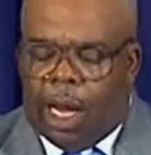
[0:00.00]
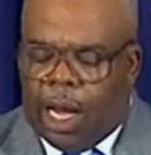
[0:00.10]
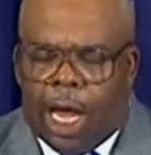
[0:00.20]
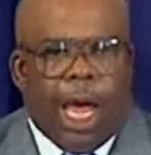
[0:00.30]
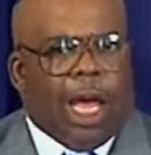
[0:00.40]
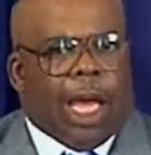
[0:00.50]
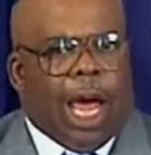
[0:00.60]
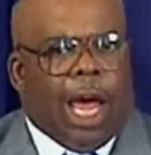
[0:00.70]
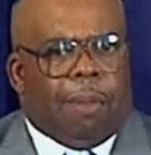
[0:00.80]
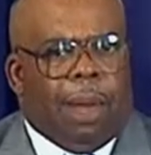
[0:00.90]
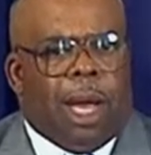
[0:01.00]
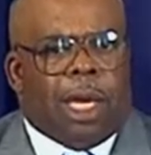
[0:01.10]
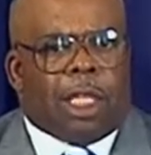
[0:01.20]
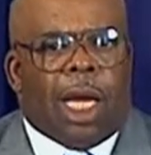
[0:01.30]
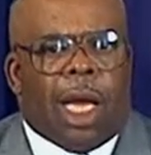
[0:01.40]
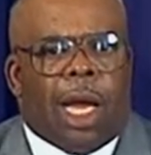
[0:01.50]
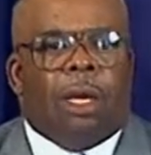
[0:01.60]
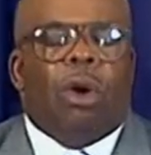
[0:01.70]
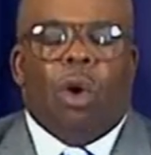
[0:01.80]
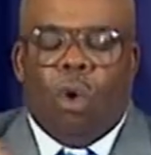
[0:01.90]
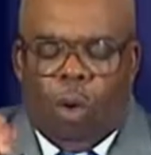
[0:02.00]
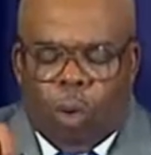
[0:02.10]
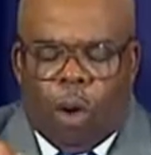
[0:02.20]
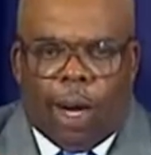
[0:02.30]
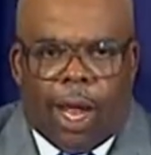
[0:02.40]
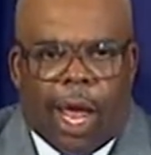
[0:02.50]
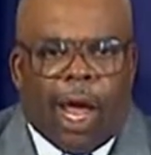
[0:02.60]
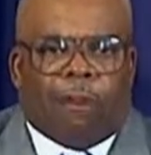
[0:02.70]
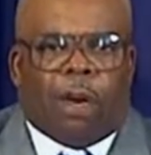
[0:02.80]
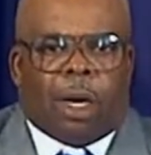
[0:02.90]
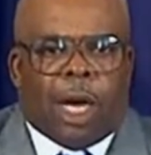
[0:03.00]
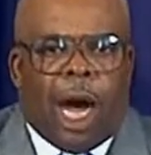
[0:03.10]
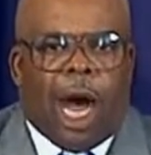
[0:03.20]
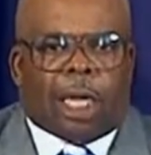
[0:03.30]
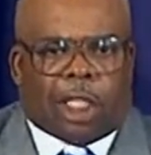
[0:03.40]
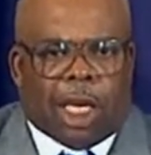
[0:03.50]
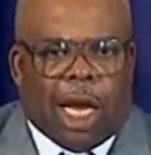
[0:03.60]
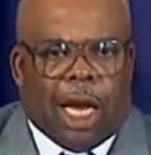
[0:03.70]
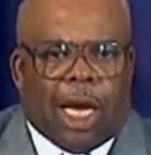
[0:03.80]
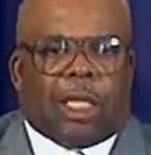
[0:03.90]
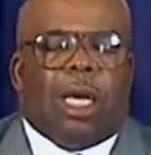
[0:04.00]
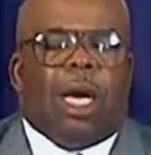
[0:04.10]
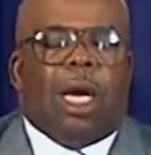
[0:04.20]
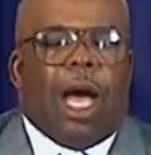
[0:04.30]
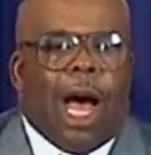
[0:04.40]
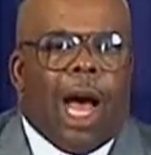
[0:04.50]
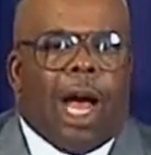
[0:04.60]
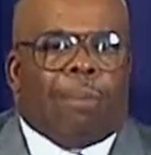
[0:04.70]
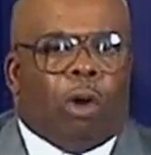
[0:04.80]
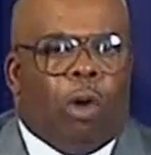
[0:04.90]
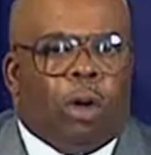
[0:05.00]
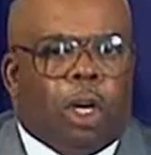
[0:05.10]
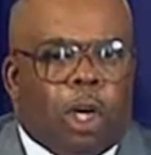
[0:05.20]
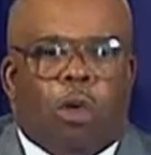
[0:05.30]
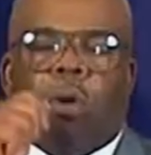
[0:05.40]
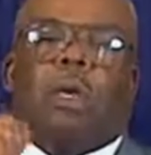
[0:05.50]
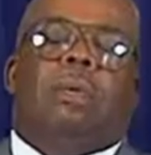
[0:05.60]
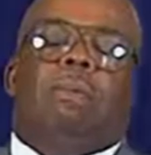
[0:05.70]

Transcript: He came in saying, whatever God says, I'm going to do it.